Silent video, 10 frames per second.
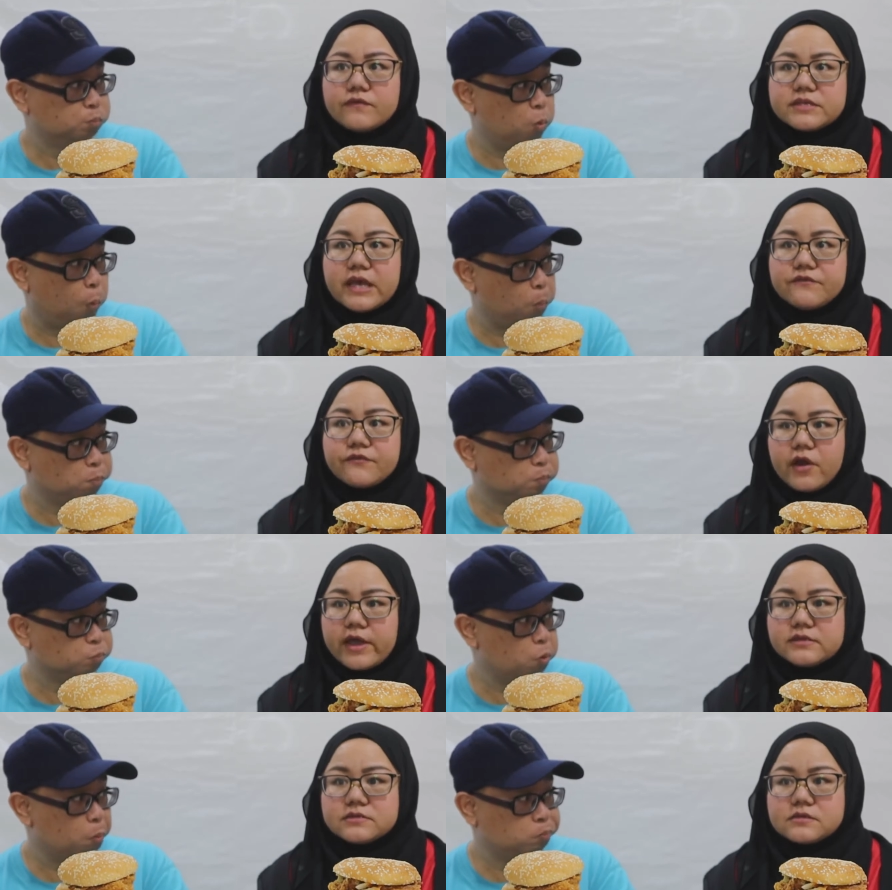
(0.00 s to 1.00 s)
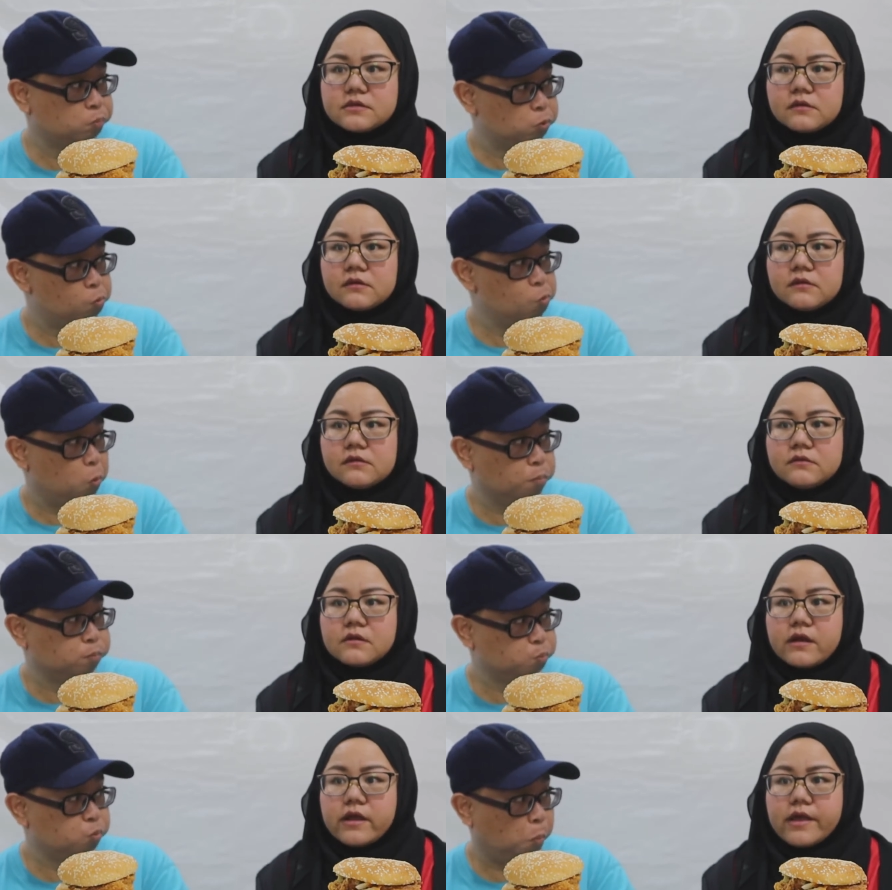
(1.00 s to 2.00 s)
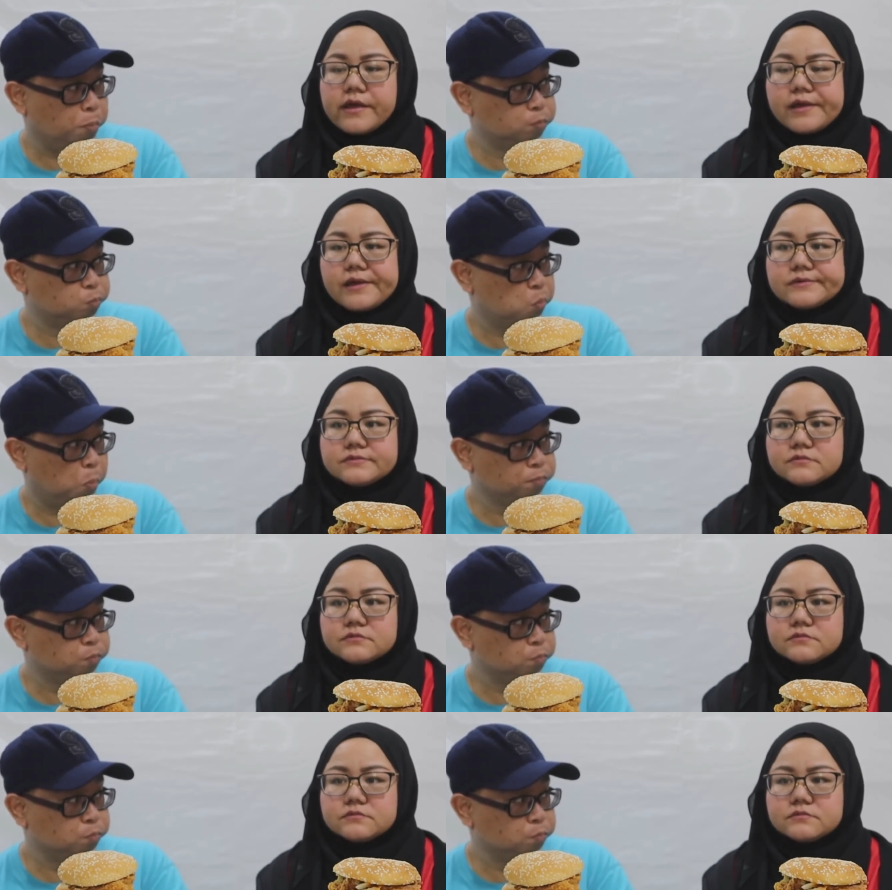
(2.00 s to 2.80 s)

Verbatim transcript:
Speaker 1: with side fries, and